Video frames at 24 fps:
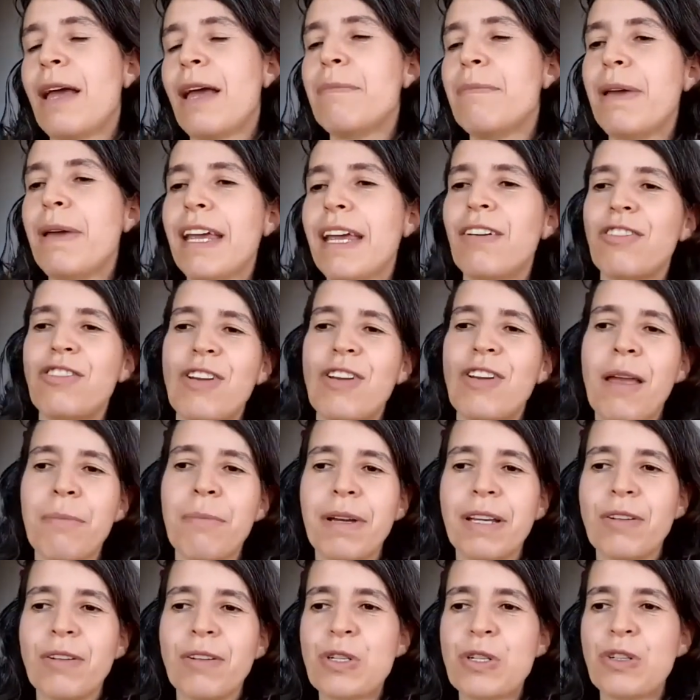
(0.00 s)

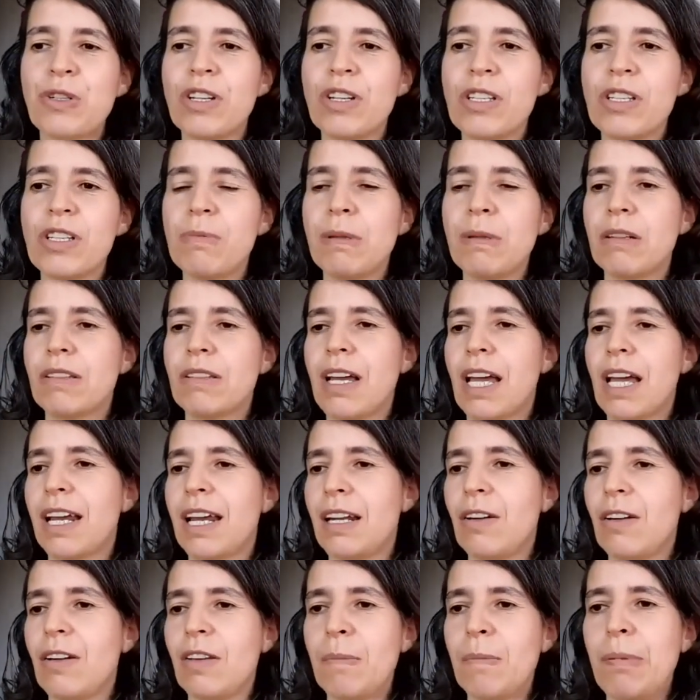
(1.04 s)
made a choice, because I
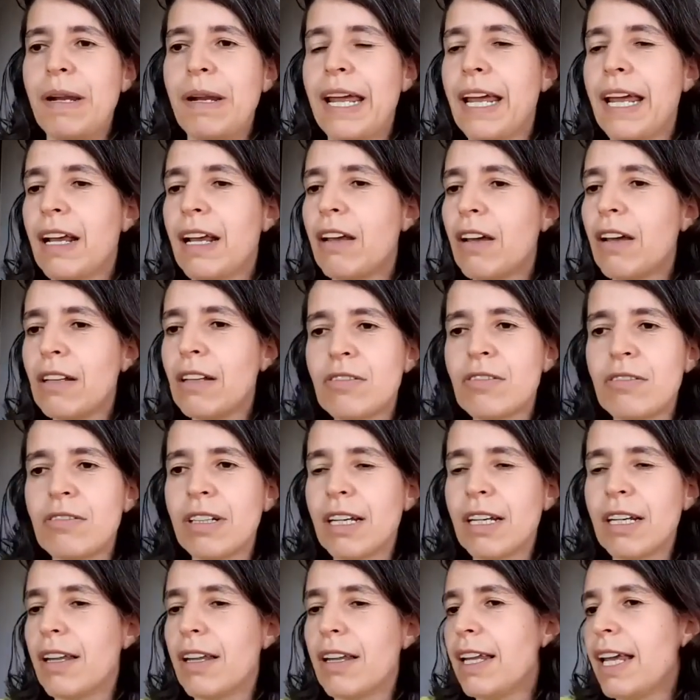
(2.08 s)
cannot play gut
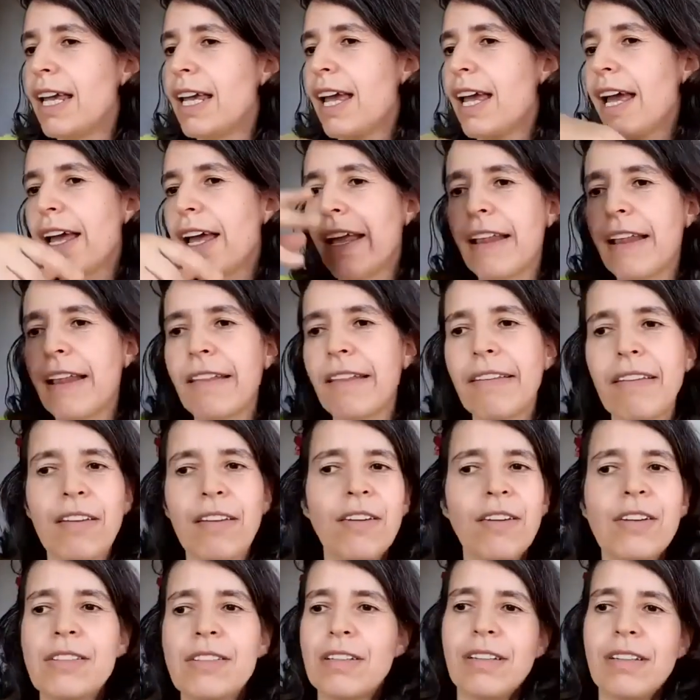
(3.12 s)
string a day and
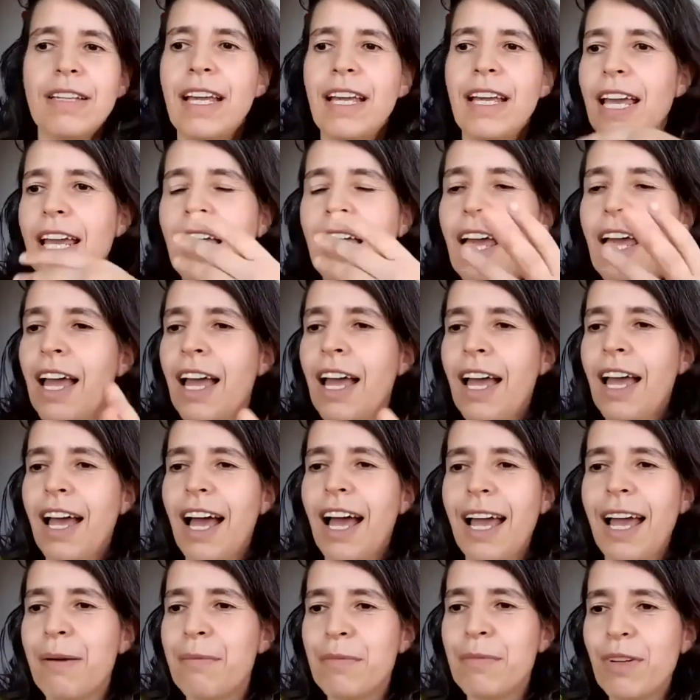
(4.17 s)
another day
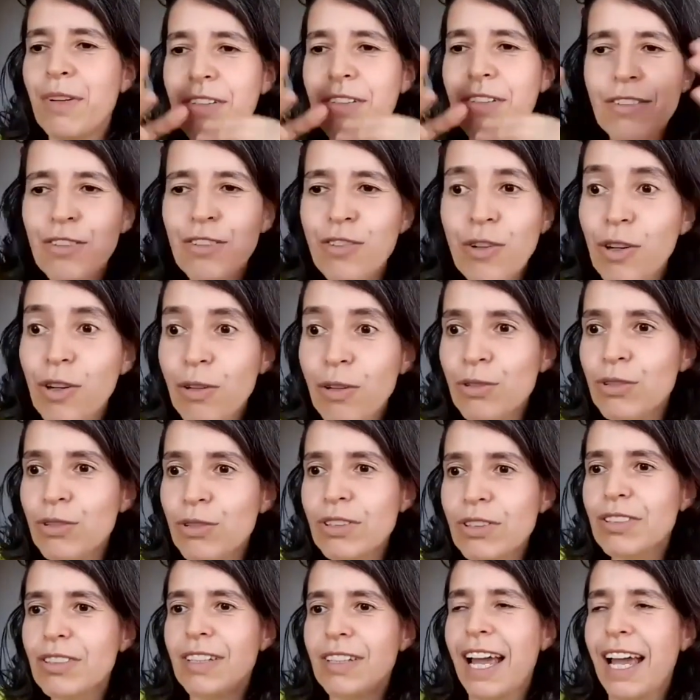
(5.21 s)
I'm not so
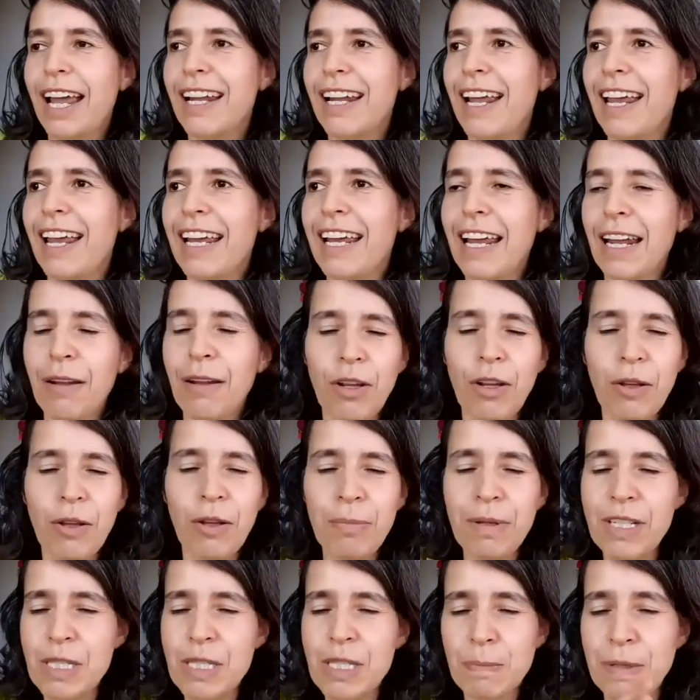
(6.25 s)
good, and I cannot
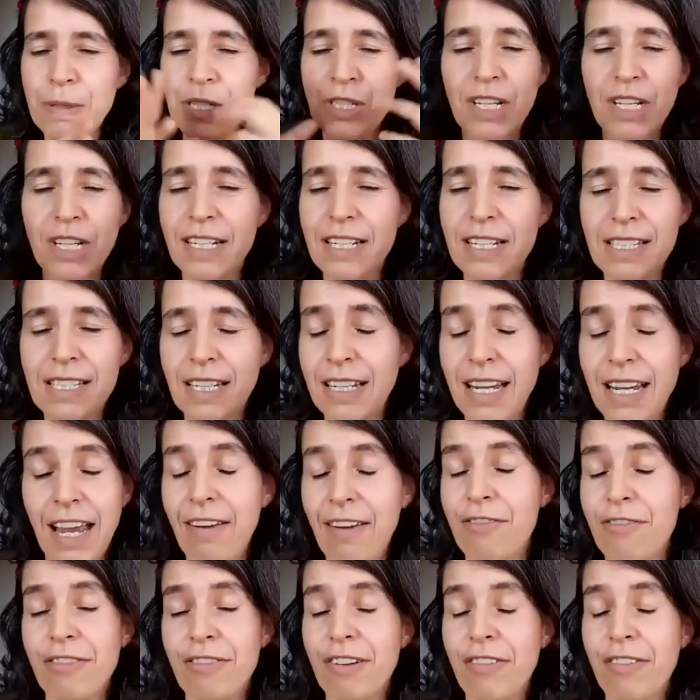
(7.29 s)
be specialist in
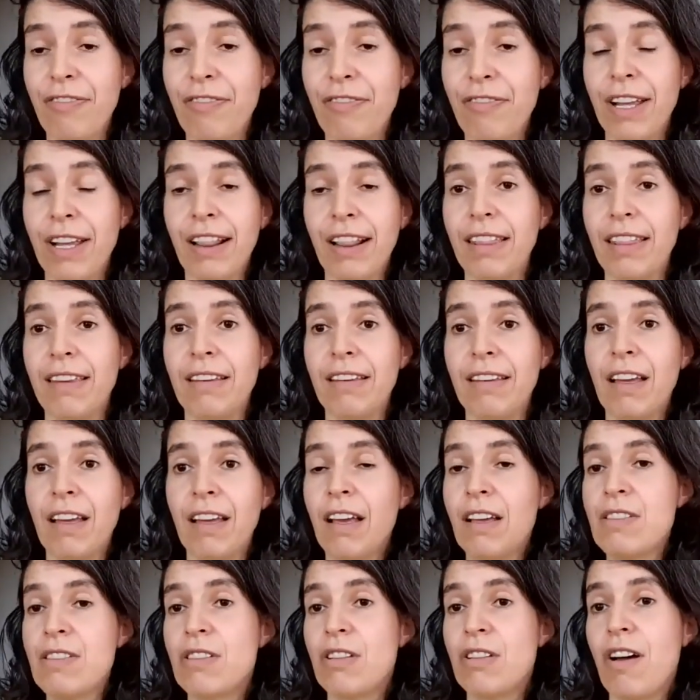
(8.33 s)
every field.
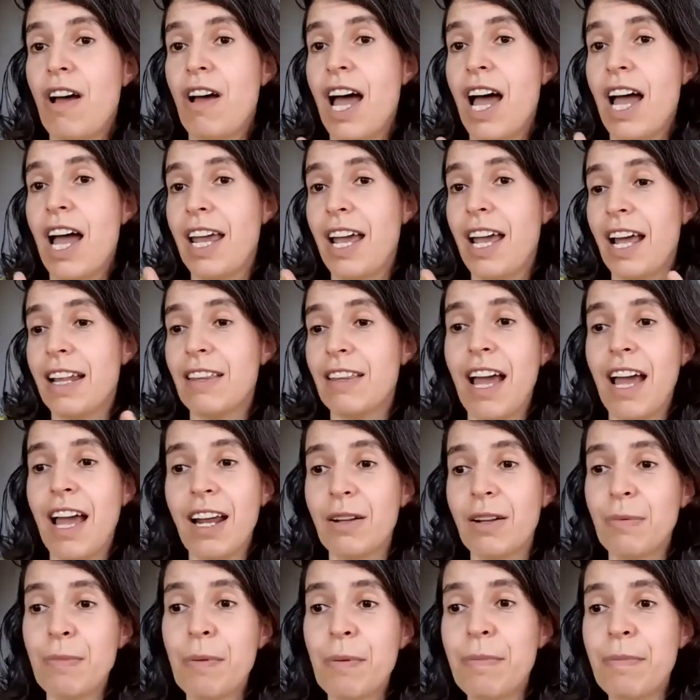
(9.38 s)
So I had
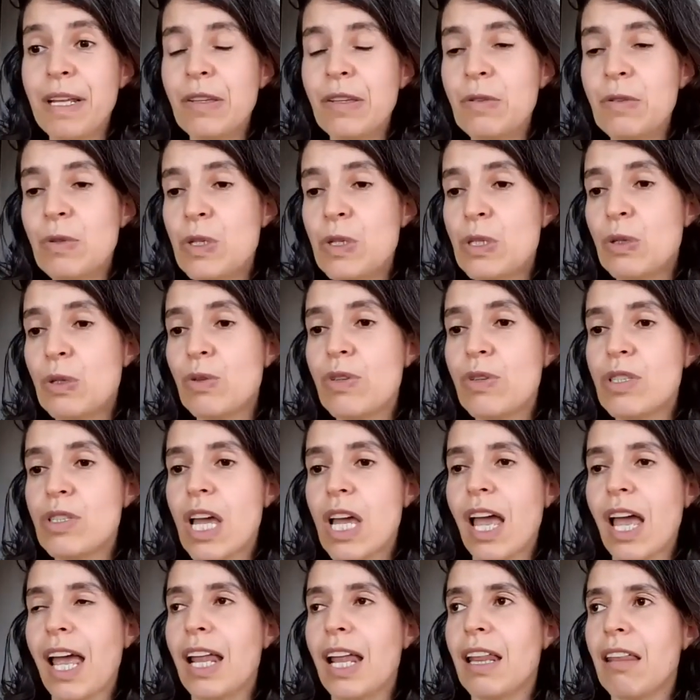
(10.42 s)
a moment to choose,
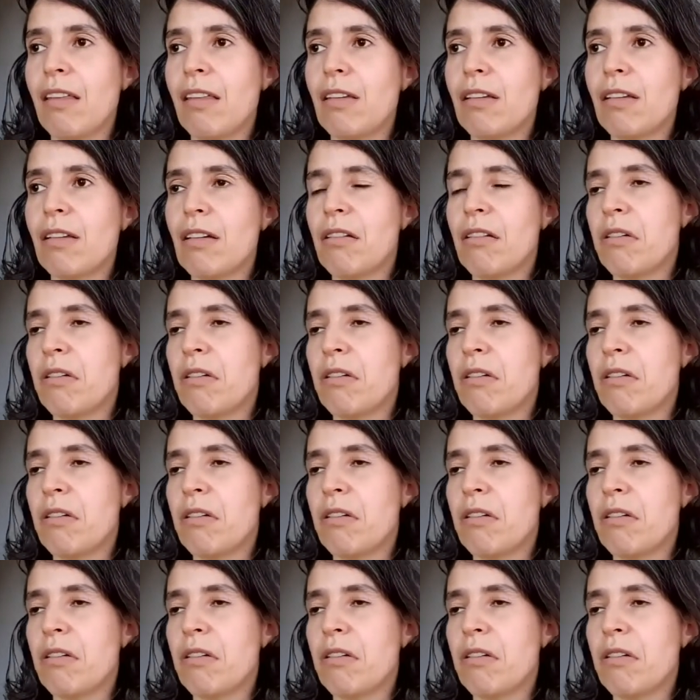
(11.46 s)
and